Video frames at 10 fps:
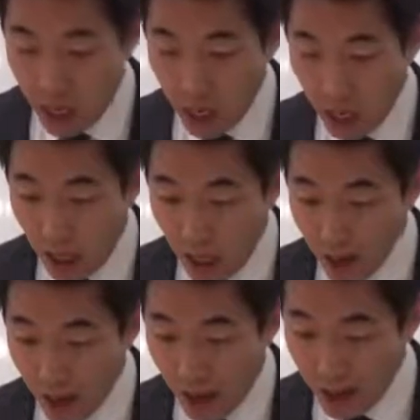uh,
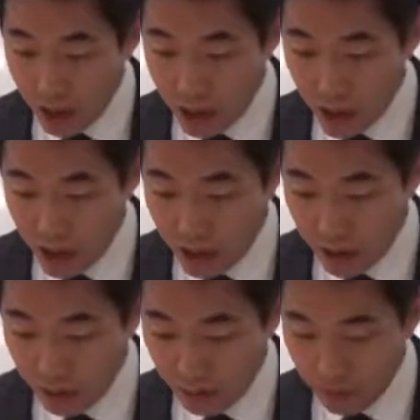other
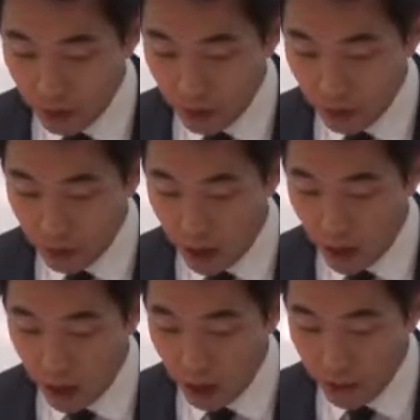passages
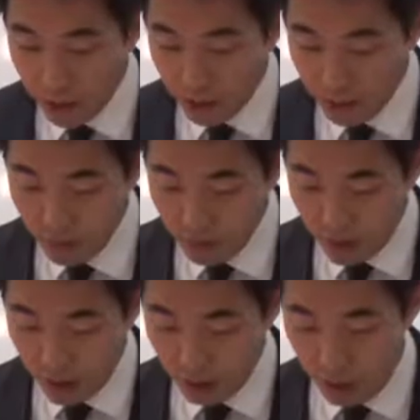where
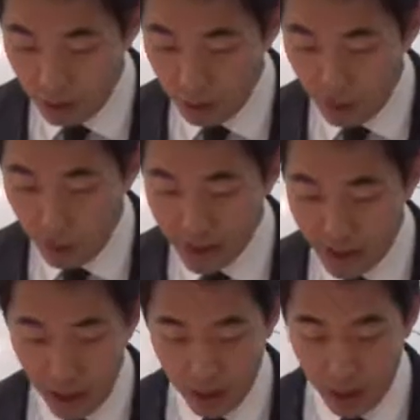the Bible
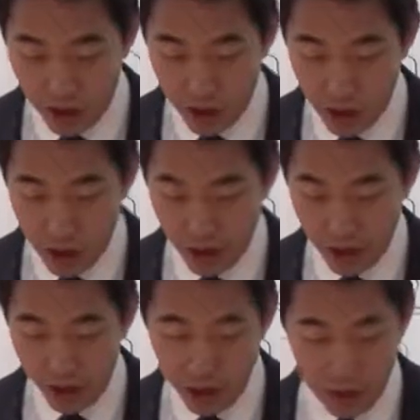points out how the
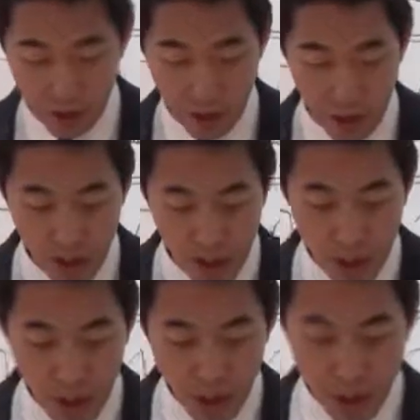children of Israel,
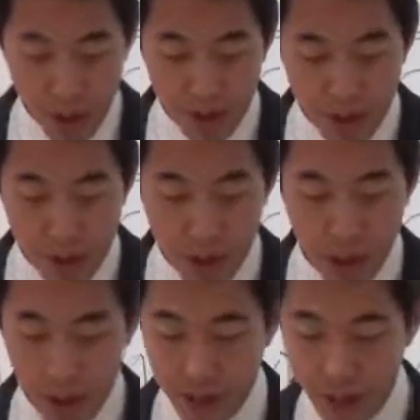that they were
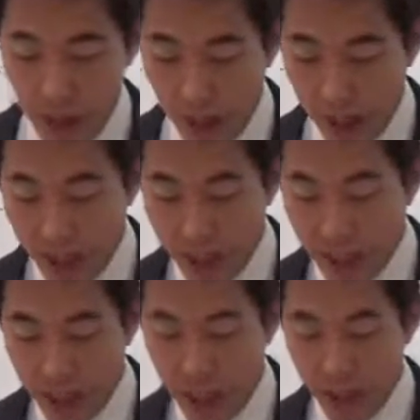just uh,
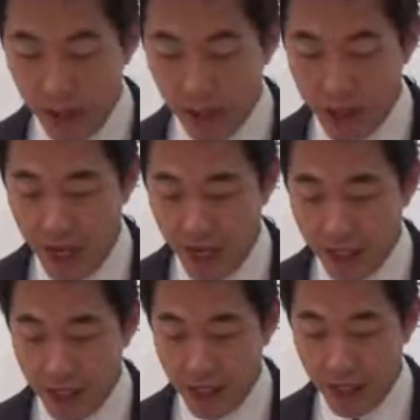singing, they were
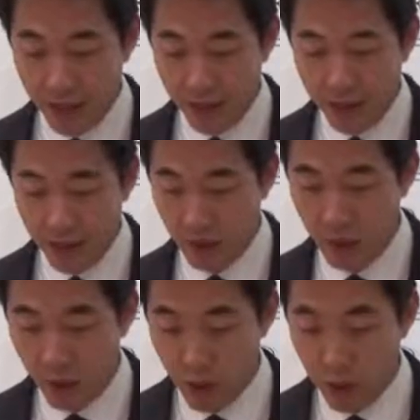dancing,
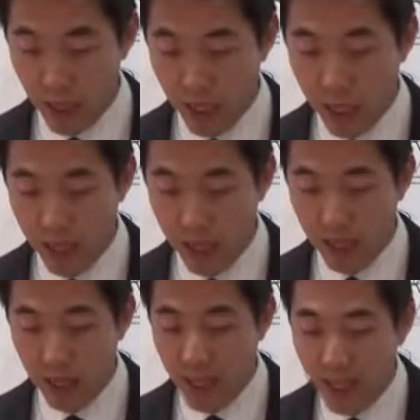they were doing it
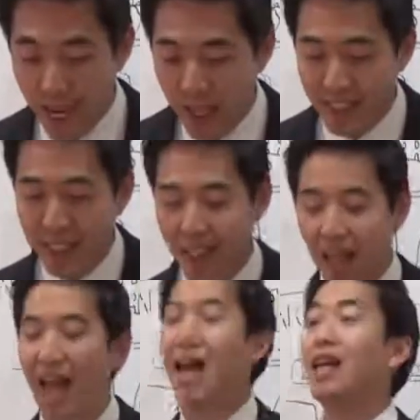just
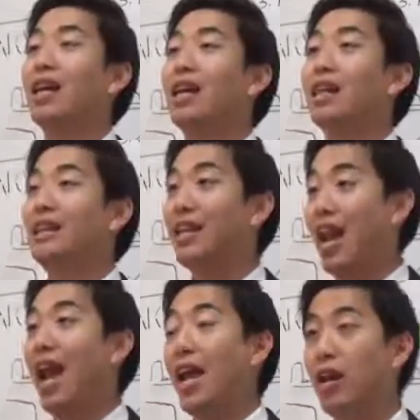like
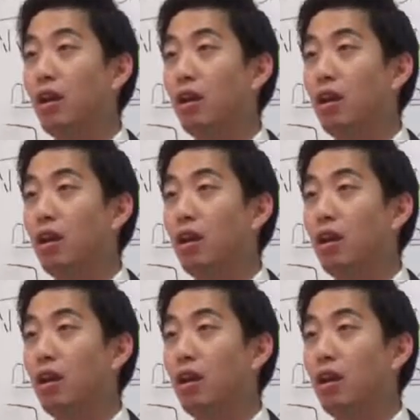today.